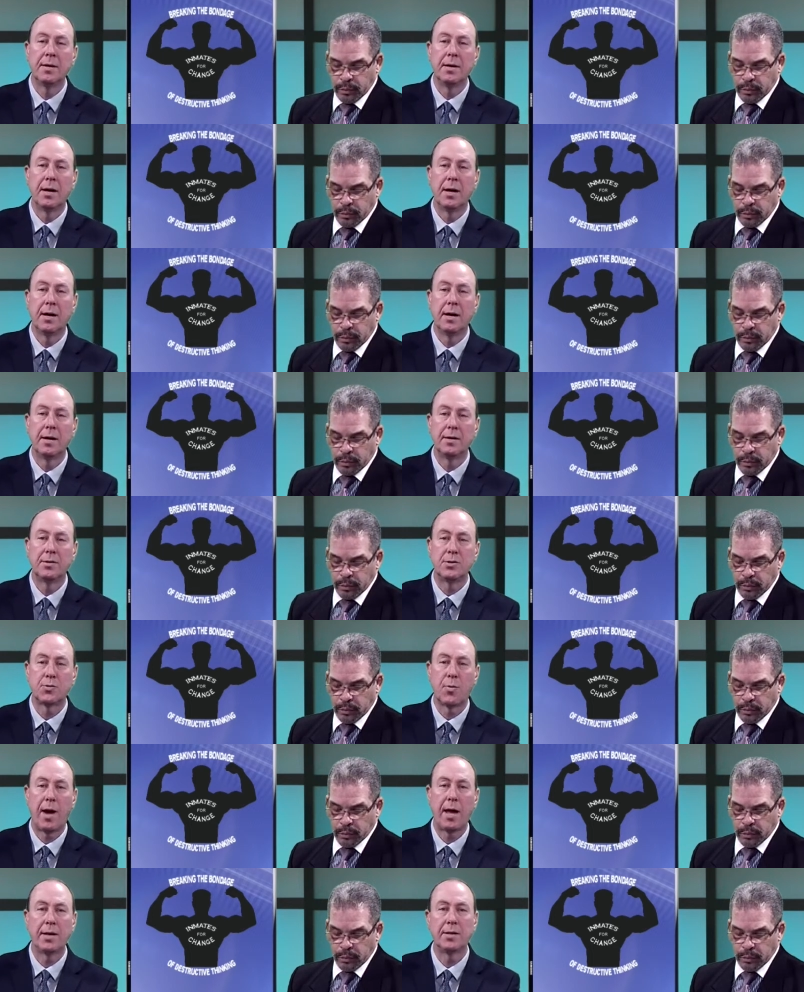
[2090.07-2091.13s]
Speaker 1: uh,
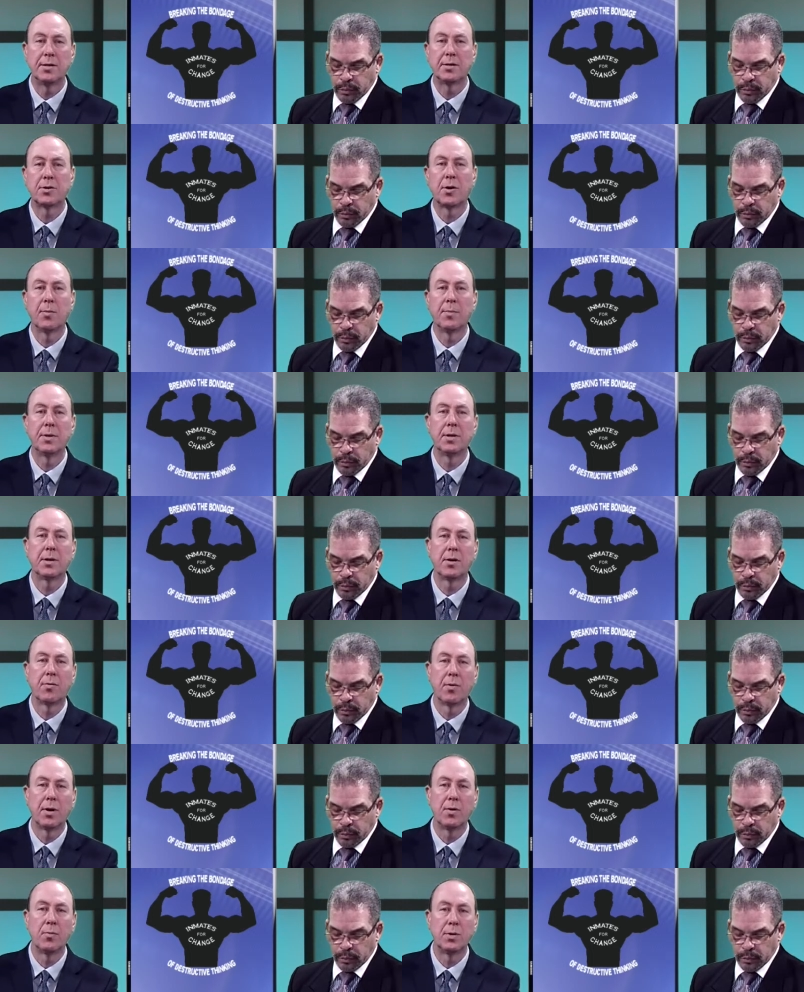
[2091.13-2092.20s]
try to determine the
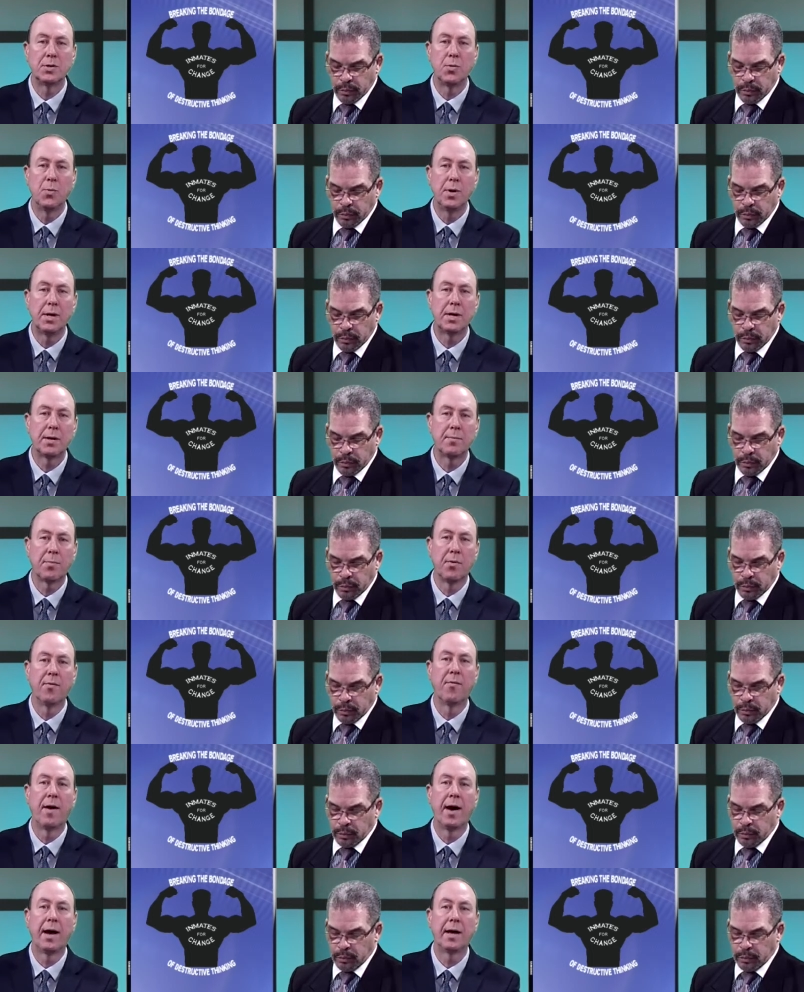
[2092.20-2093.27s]
degree to which we can
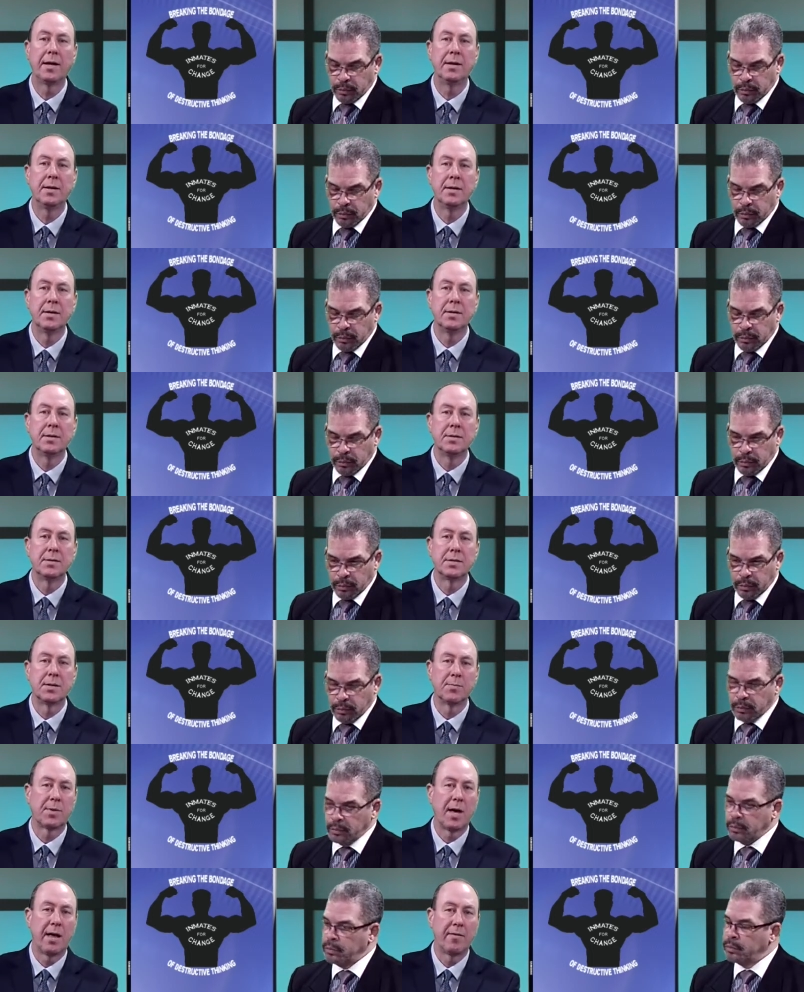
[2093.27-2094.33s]
provide
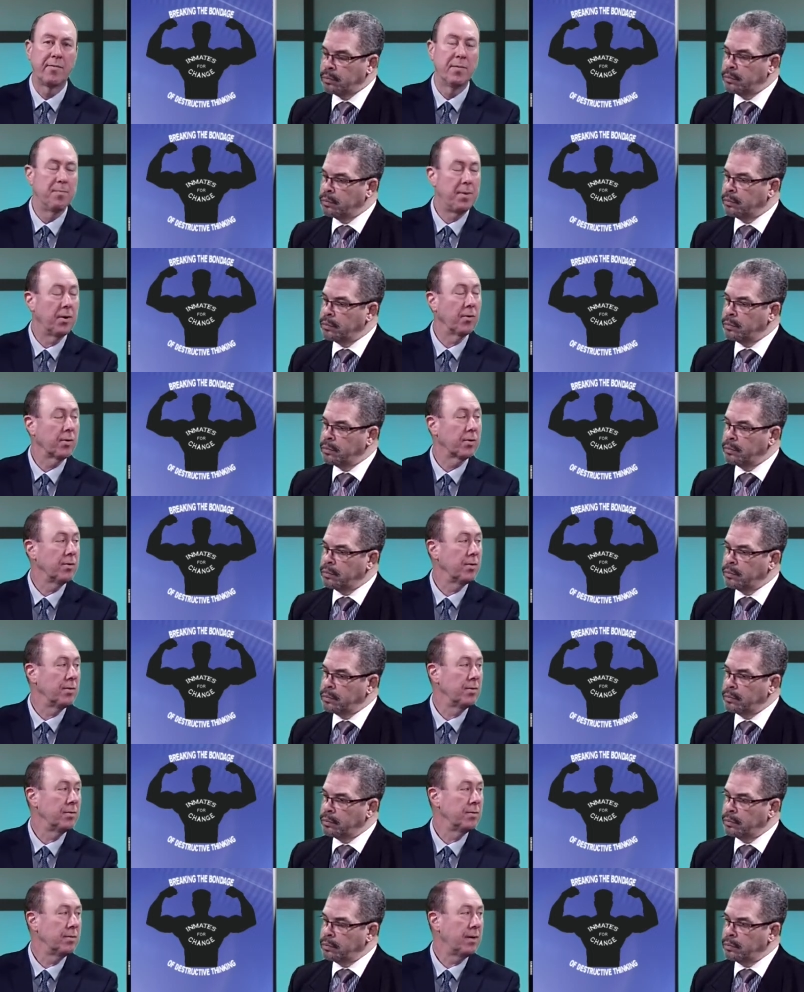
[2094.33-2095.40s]
some kind of
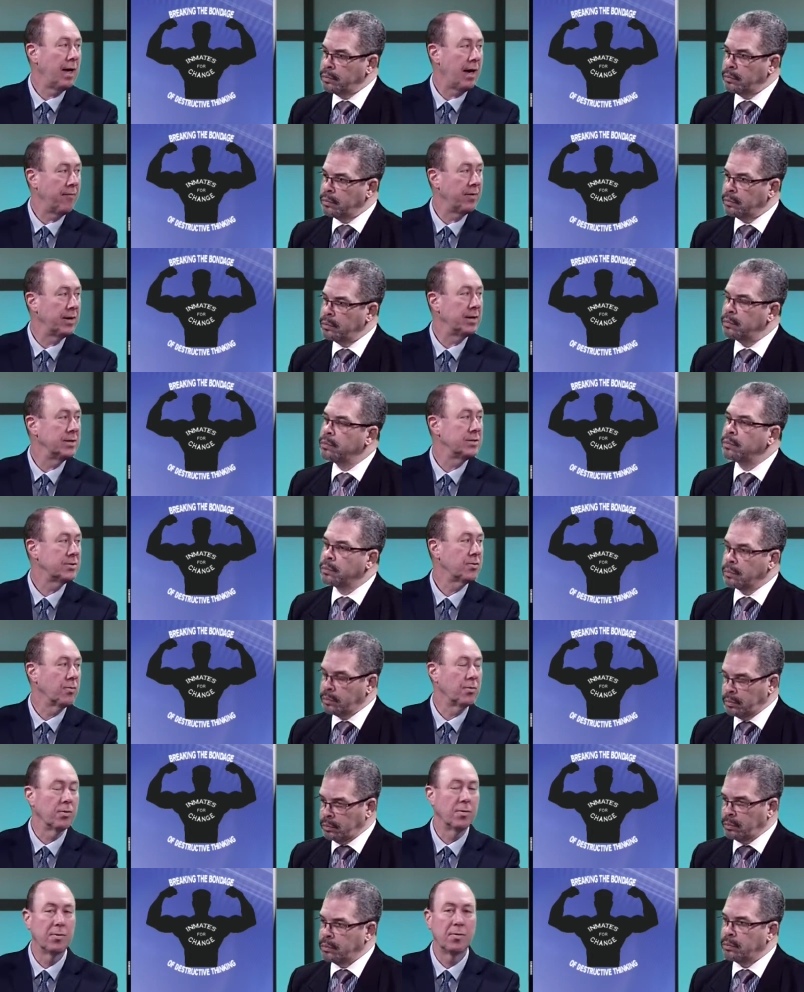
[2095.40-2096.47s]
empirical evidence
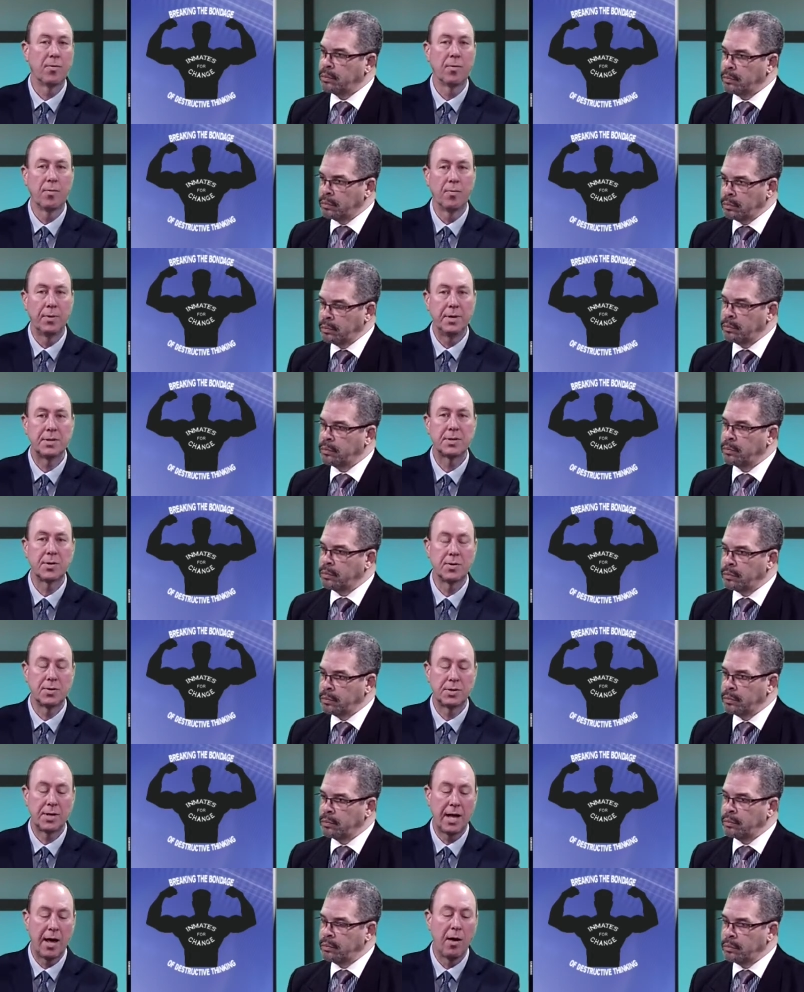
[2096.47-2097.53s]
or, or
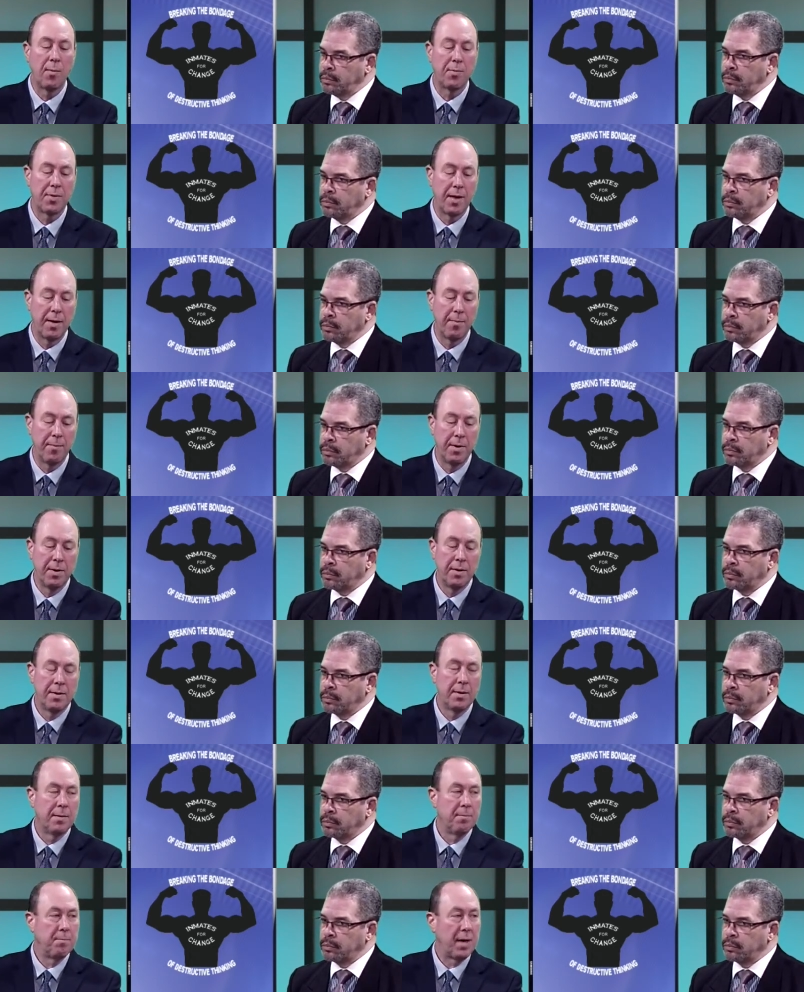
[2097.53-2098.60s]
research to help them
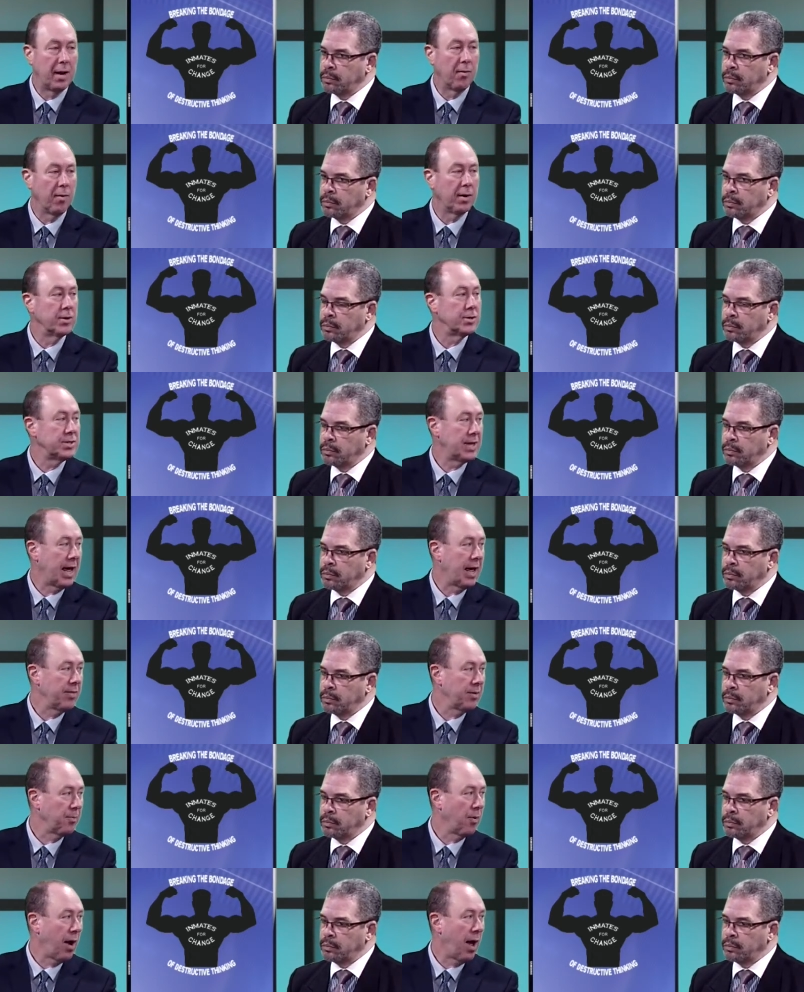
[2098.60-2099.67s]
better
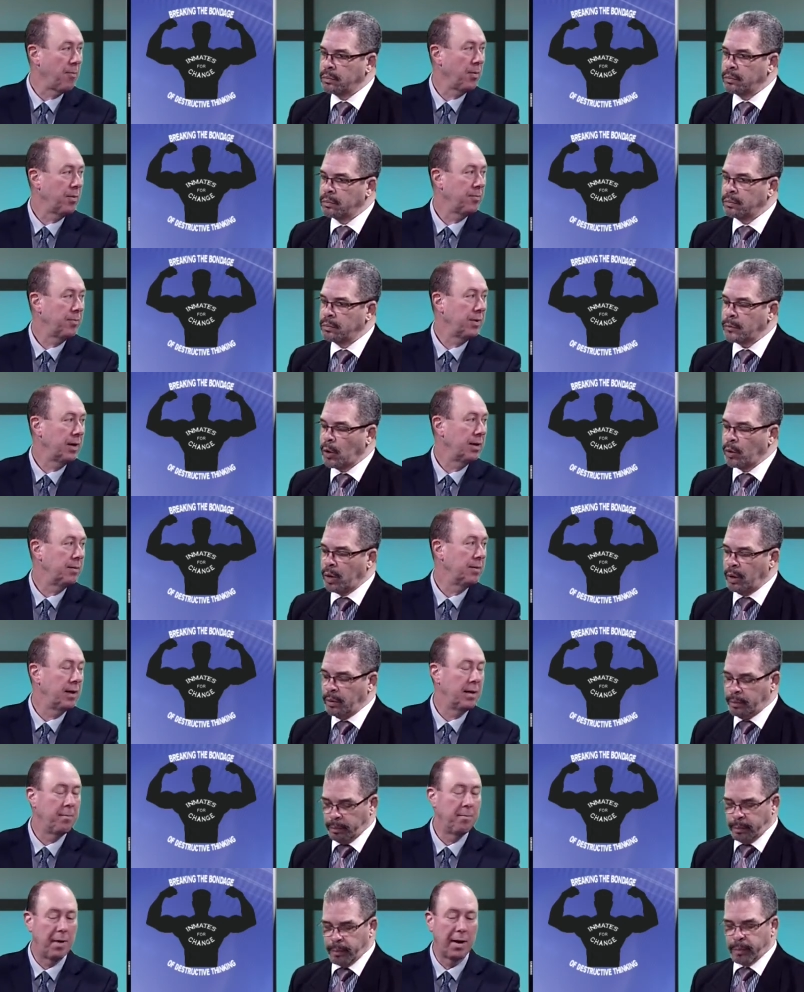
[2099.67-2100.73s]
understand the problem and, okay.
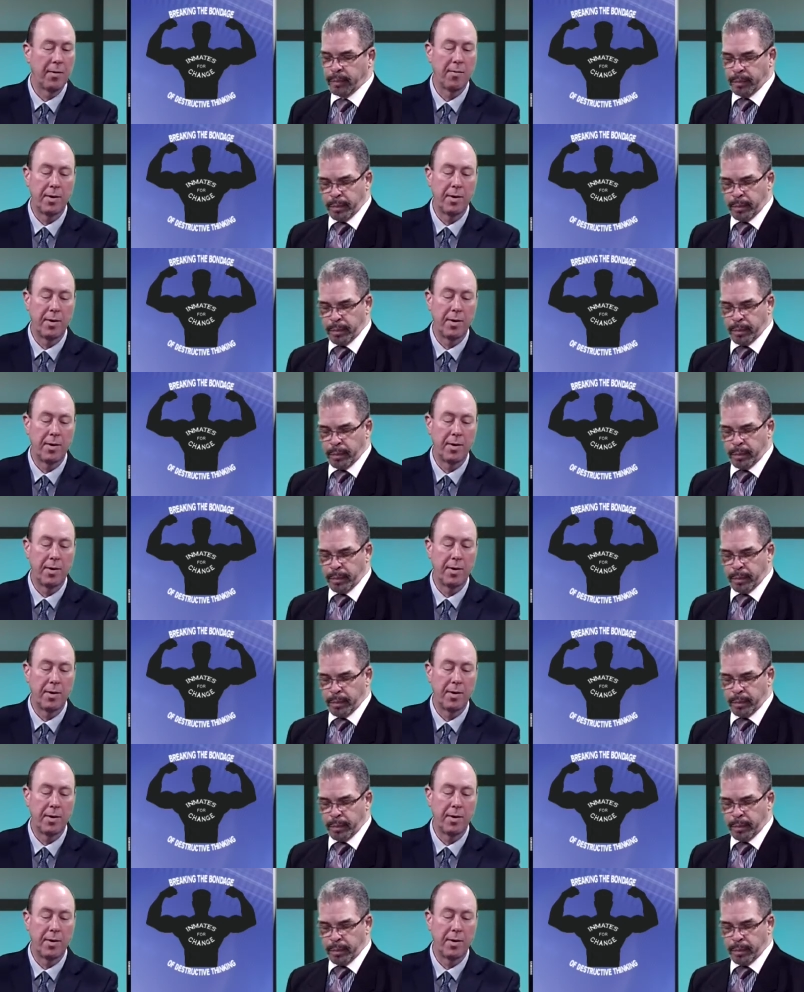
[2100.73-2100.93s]
and better